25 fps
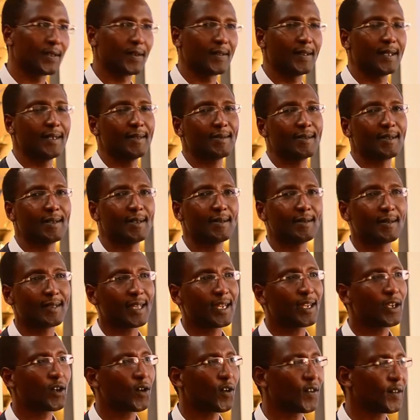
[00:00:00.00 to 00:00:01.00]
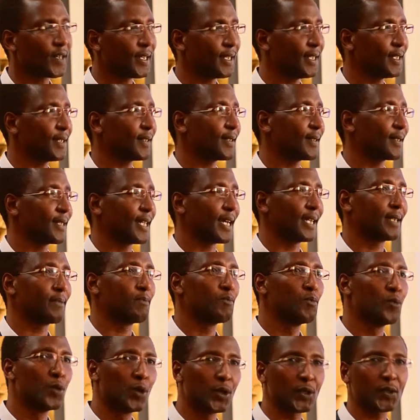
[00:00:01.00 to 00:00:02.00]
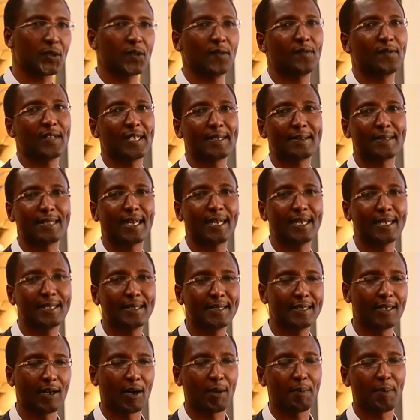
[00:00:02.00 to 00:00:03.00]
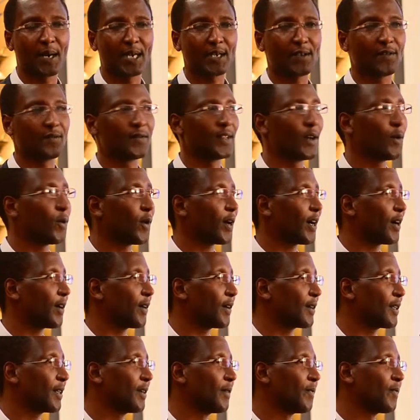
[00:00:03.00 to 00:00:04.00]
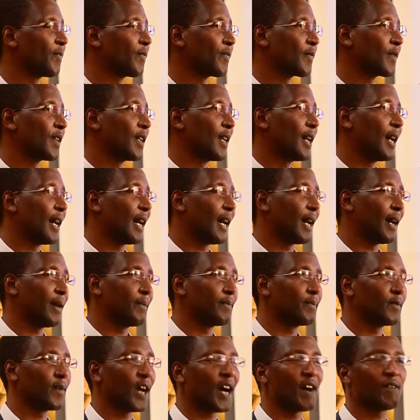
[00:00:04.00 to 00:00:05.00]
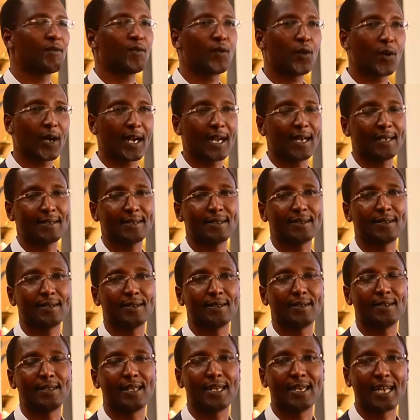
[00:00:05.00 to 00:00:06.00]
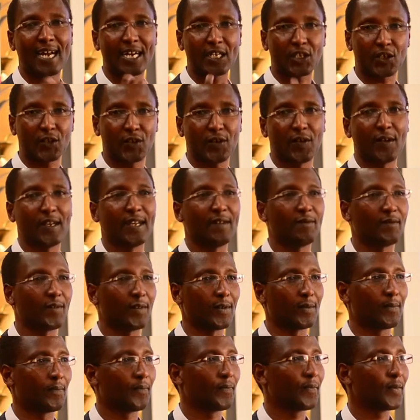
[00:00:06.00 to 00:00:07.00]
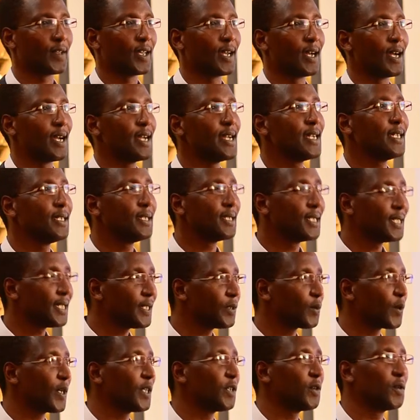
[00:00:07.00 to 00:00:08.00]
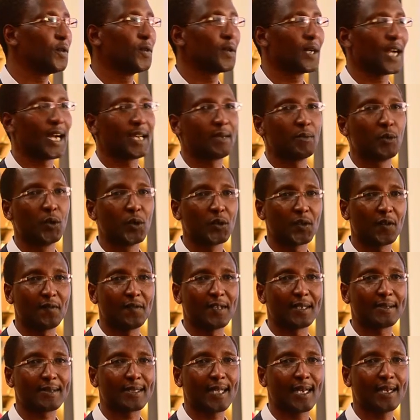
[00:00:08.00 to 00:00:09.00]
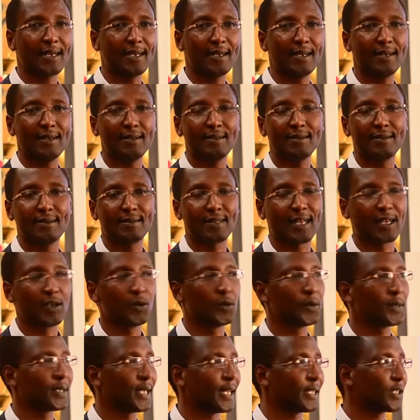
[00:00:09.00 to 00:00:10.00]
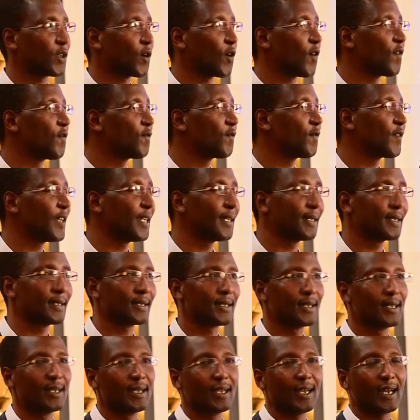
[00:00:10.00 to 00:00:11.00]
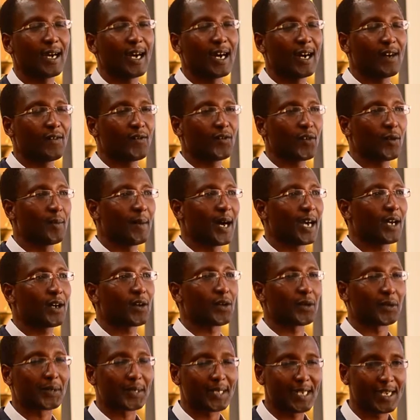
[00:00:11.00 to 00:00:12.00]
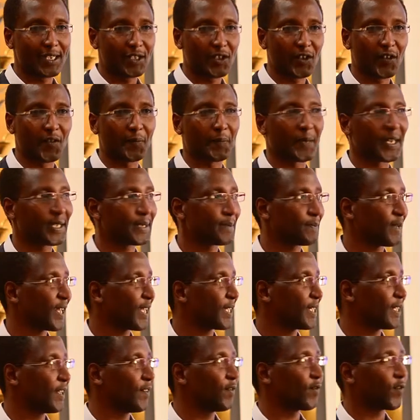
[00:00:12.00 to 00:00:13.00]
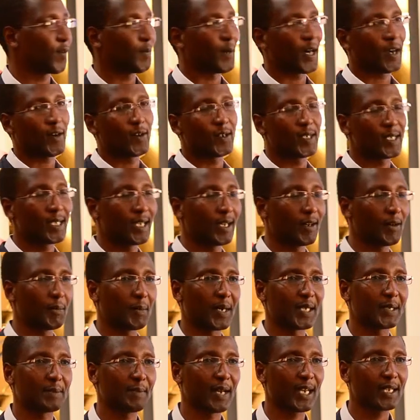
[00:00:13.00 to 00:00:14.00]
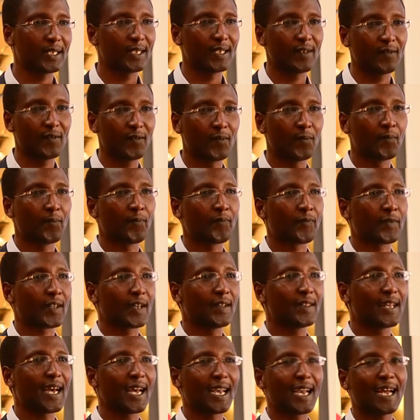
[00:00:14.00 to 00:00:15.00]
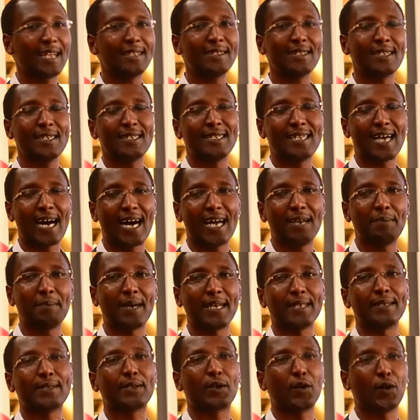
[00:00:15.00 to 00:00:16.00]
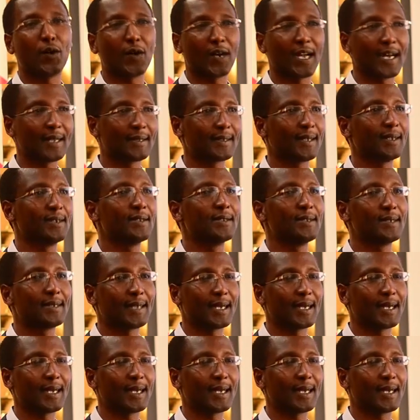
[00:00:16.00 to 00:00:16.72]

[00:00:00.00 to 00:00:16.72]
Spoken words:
into this is the recognition that most of the studies in our part of the world are focused at the national level. Indeed, when you look at most of the studies that looks at conflict from a cross-regional perspective, from a continental perspective, they are largely done by scholars and